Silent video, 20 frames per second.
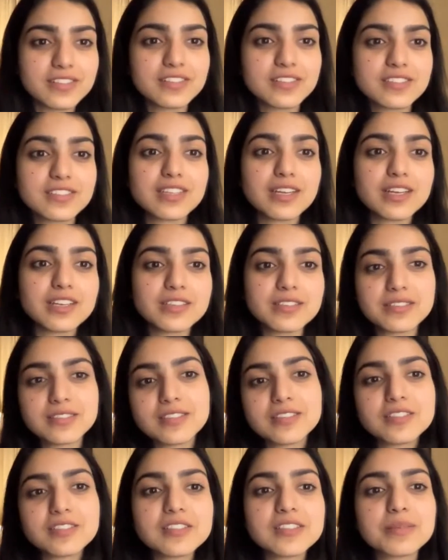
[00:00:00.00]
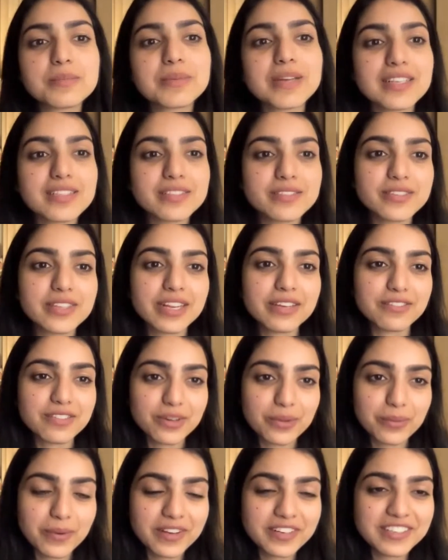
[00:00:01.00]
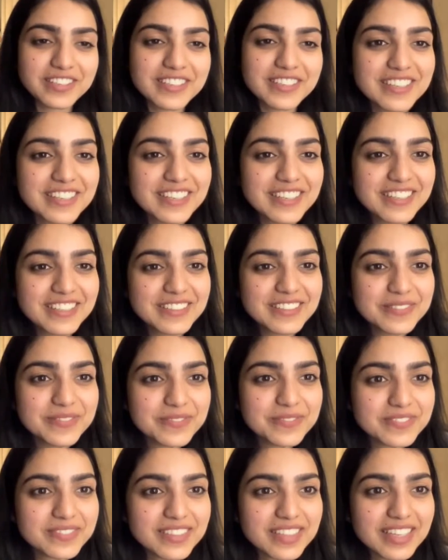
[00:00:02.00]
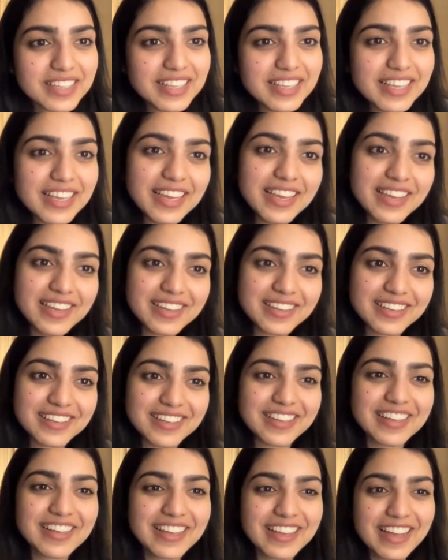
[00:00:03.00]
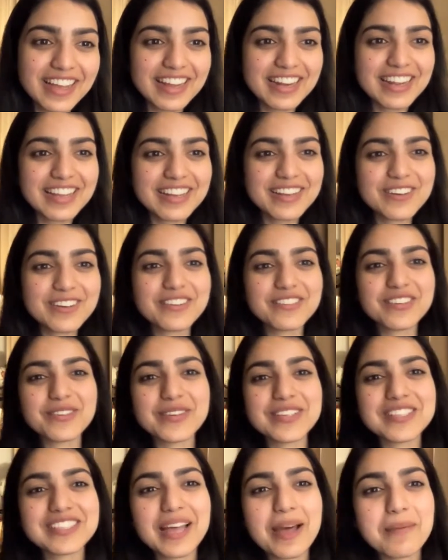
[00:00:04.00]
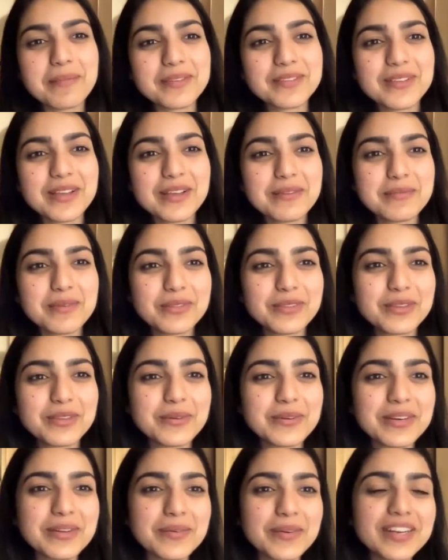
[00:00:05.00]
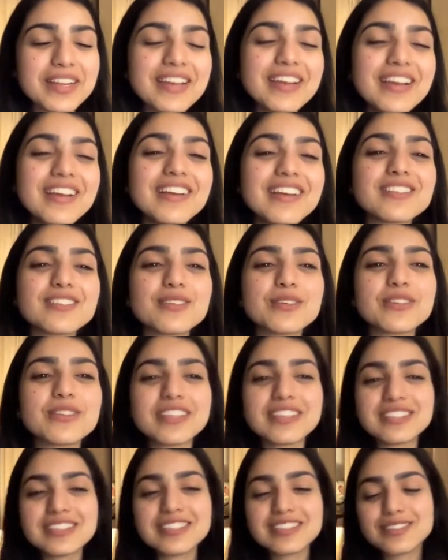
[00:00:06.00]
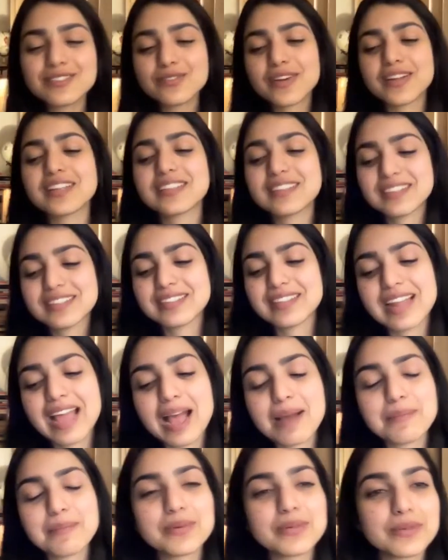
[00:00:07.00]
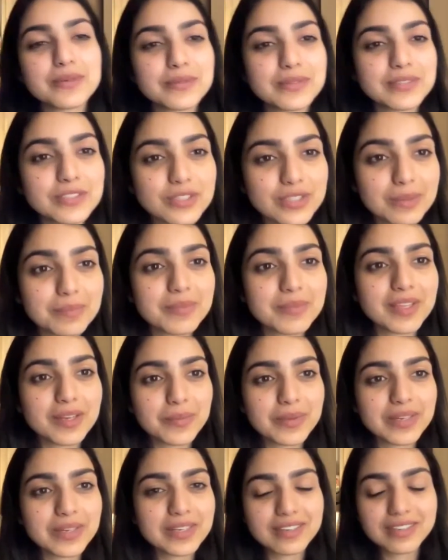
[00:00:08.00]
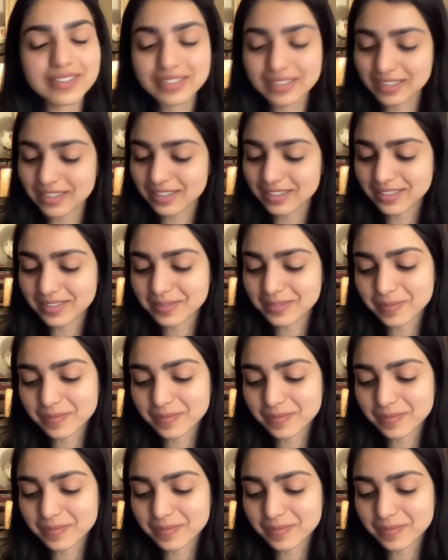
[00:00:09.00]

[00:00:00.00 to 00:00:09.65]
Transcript: certain surprise for everyone. Yay! I like how everyone's happy, so I'm not the only one. So there's this funny thing that happened on the trip that we did,